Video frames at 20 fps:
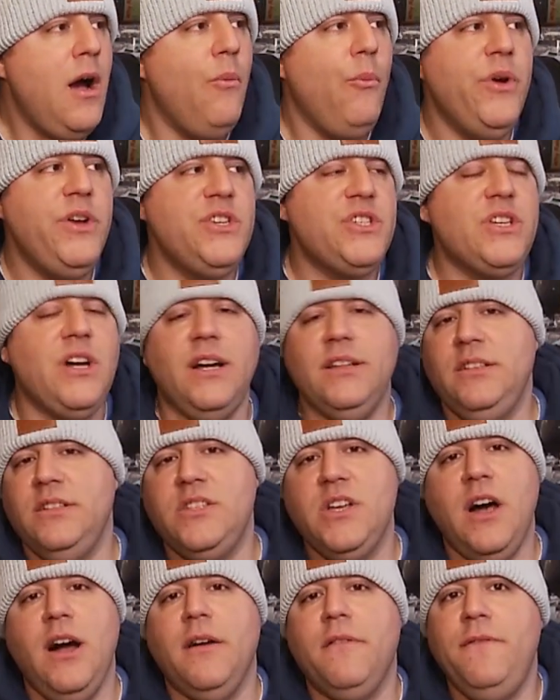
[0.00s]
We just got to
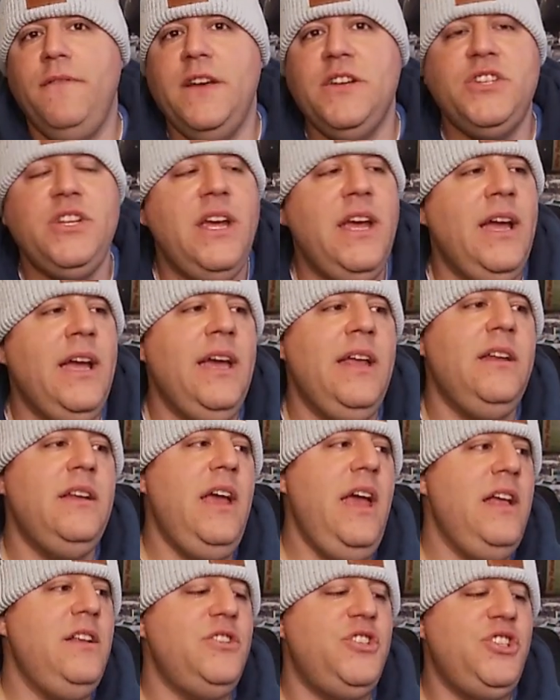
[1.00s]
talk fishing
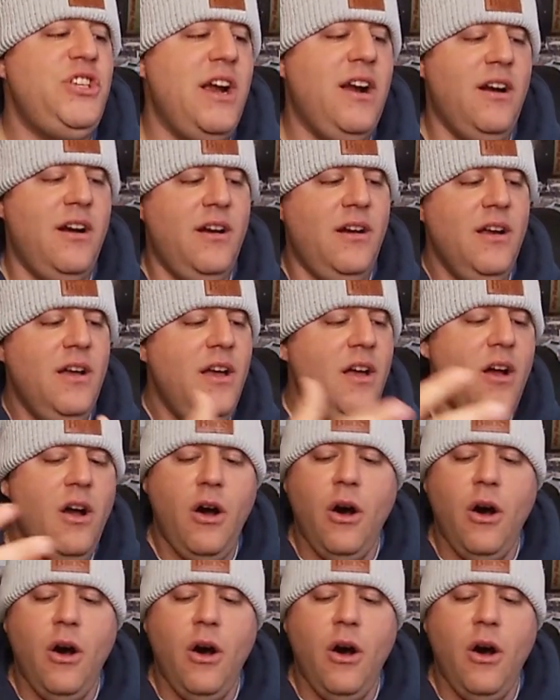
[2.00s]
and share